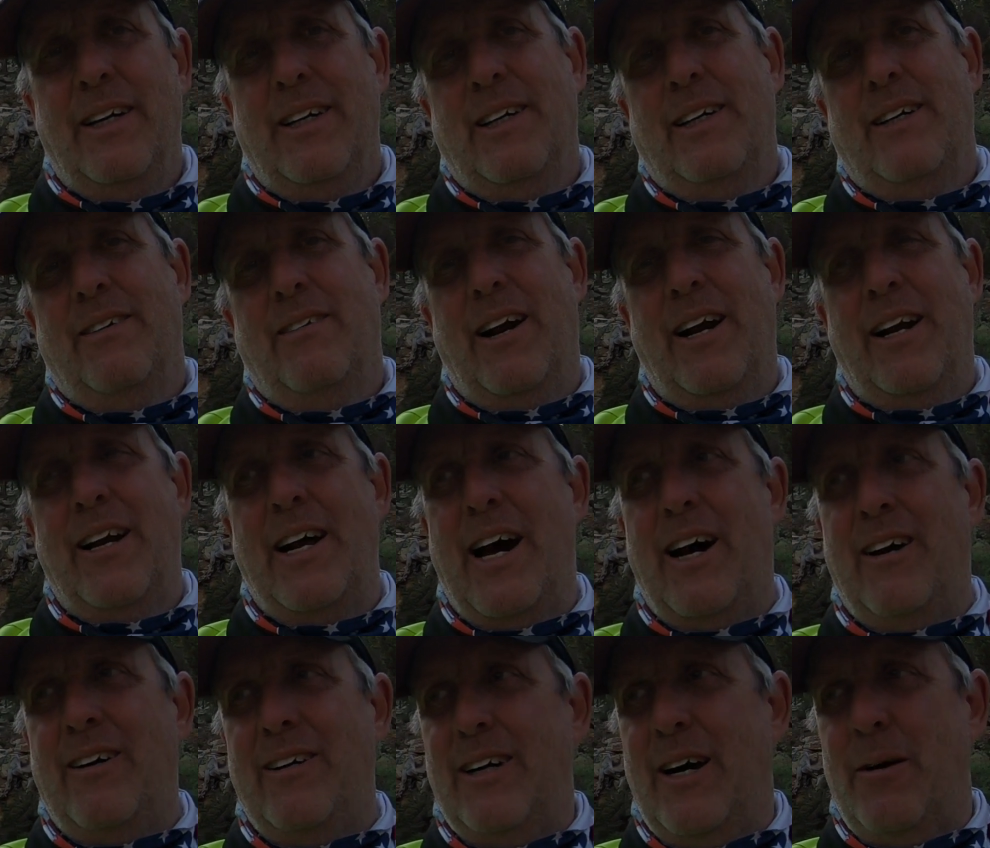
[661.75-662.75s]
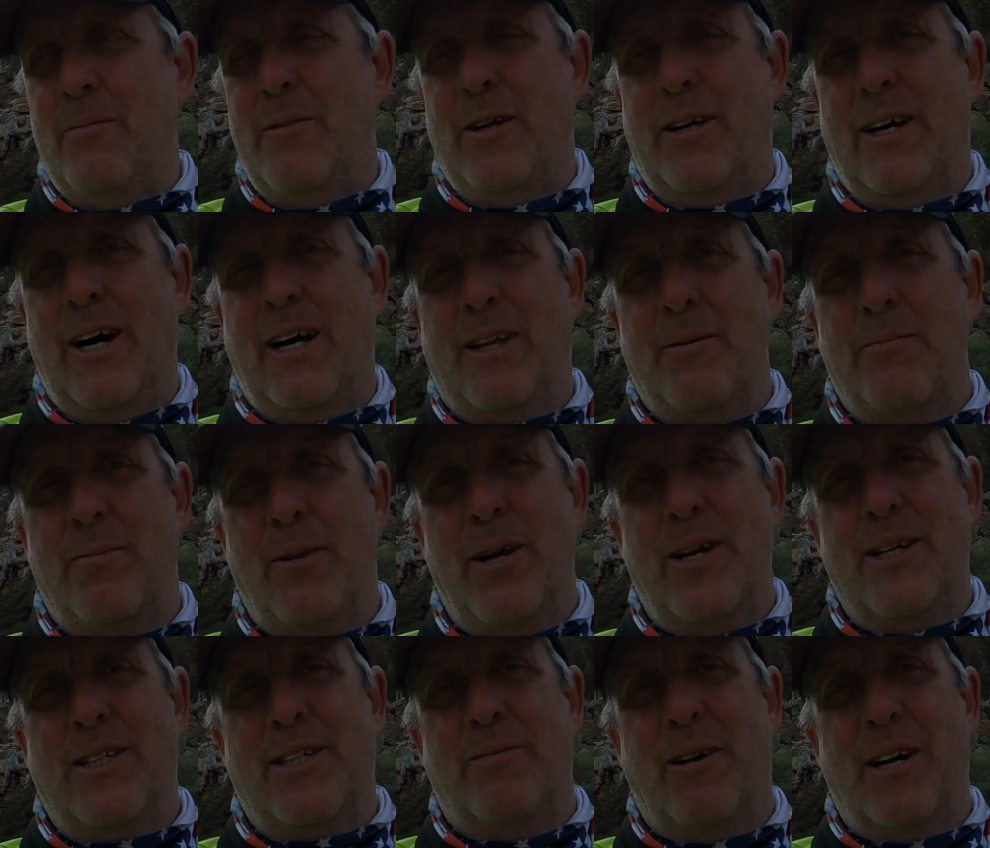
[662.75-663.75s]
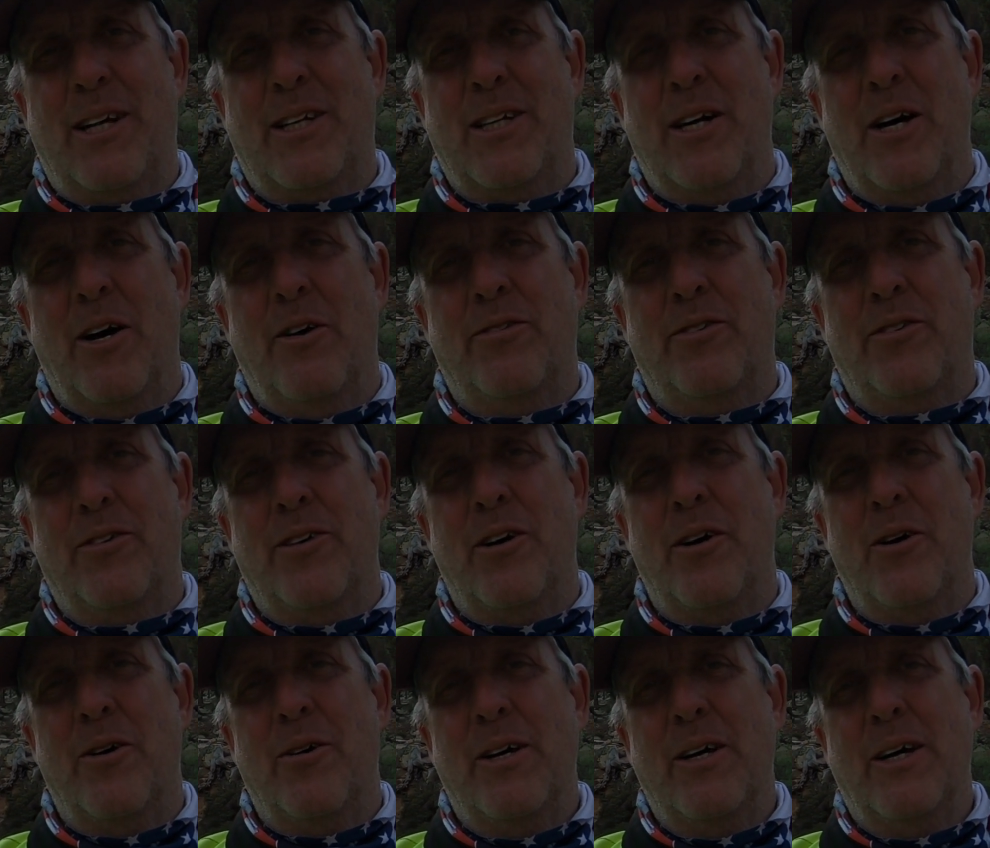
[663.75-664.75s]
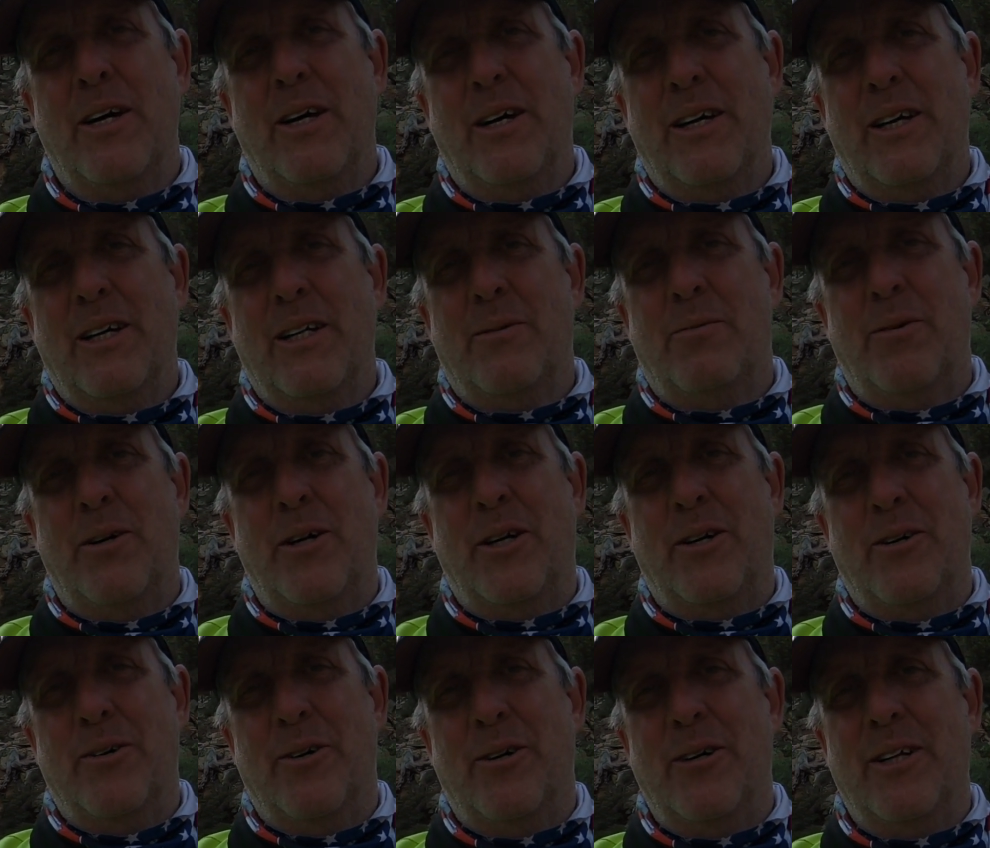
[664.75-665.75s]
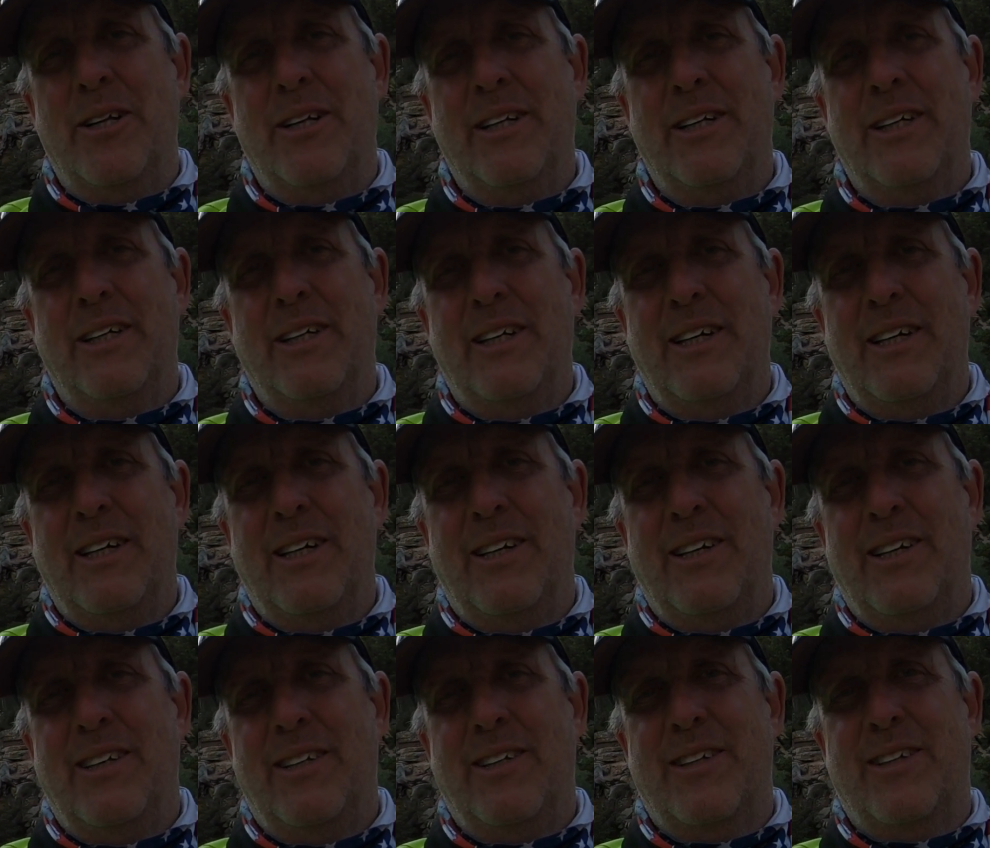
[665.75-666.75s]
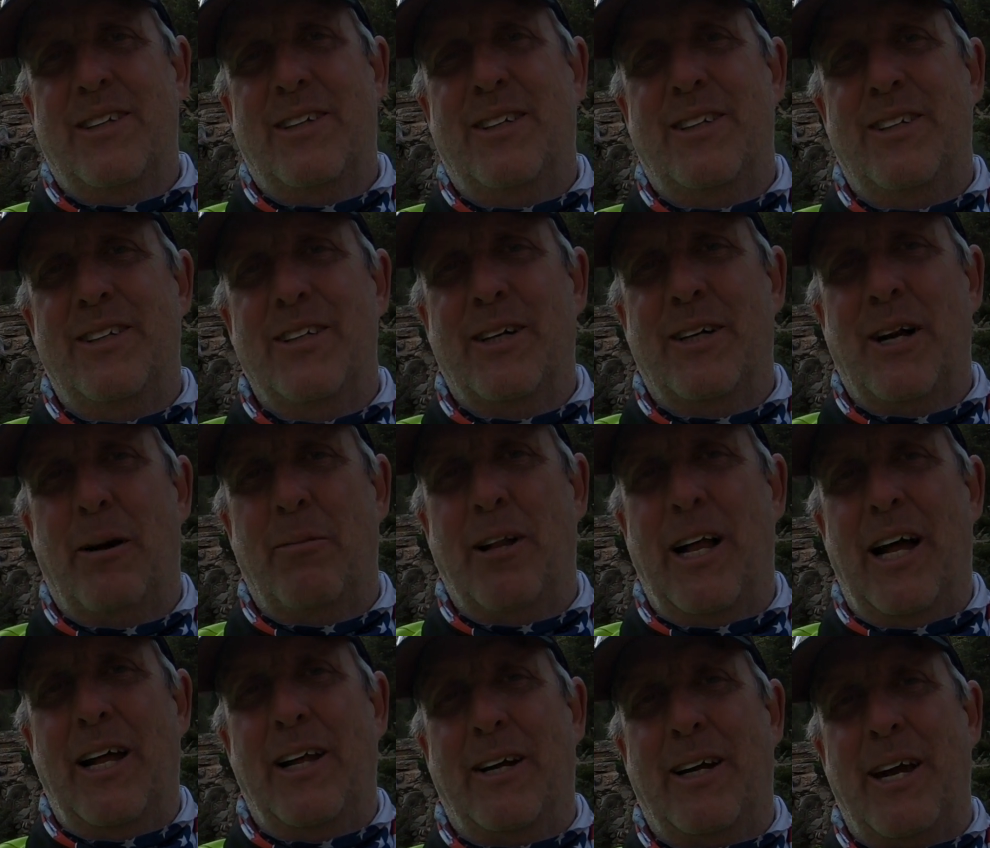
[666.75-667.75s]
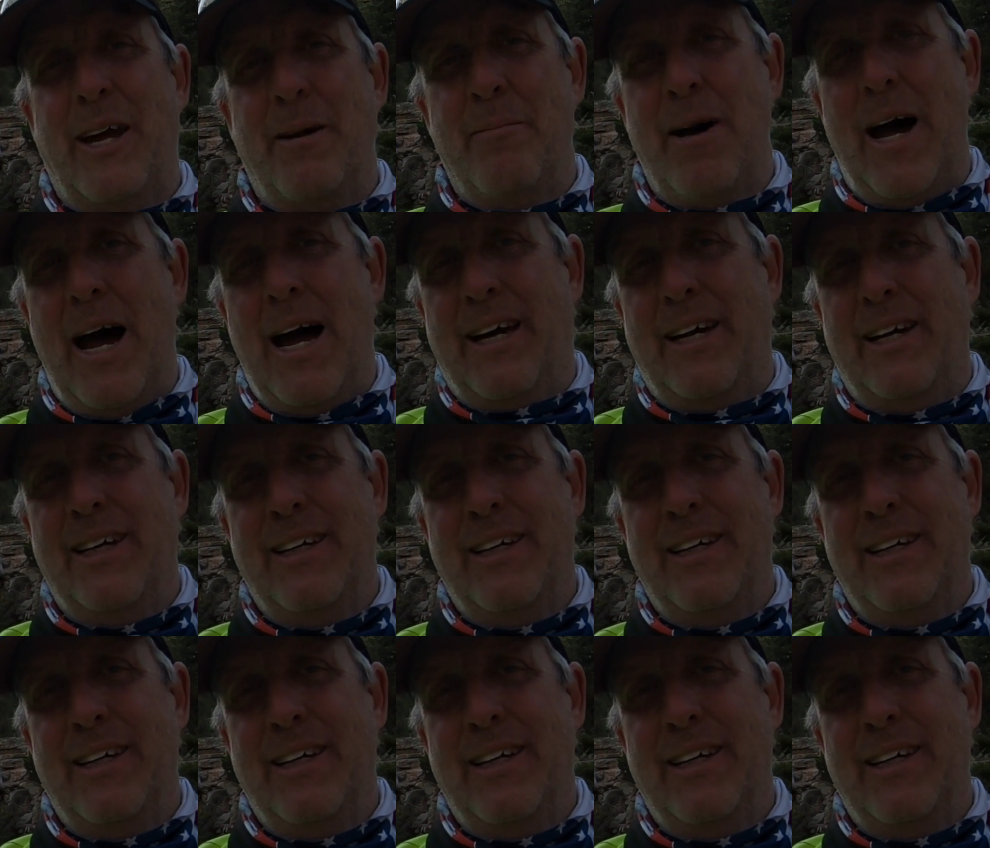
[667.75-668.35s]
And right now I've got the place to myself, so it's pretty cool. Good. I'm glad I came back.